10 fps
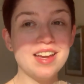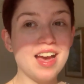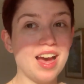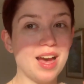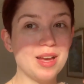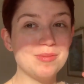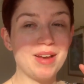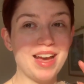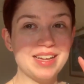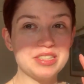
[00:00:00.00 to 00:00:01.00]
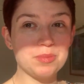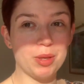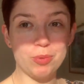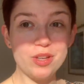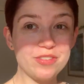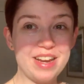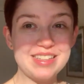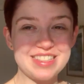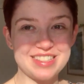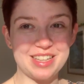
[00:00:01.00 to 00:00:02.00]
and my boyfriend
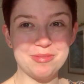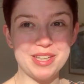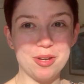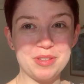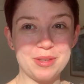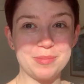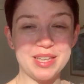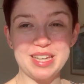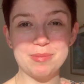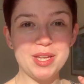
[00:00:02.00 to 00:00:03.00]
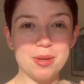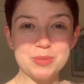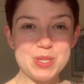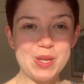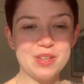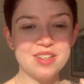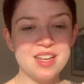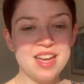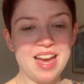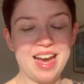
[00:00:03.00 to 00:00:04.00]
is going to be coming and picking me up soon
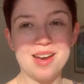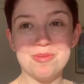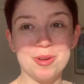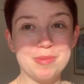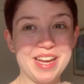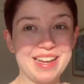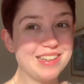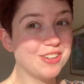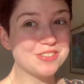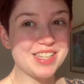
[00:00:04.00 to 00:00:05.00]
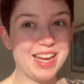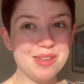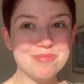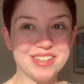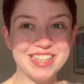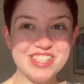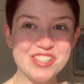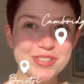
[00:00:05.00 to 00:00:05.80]
and we'll be heading off to Cambridge.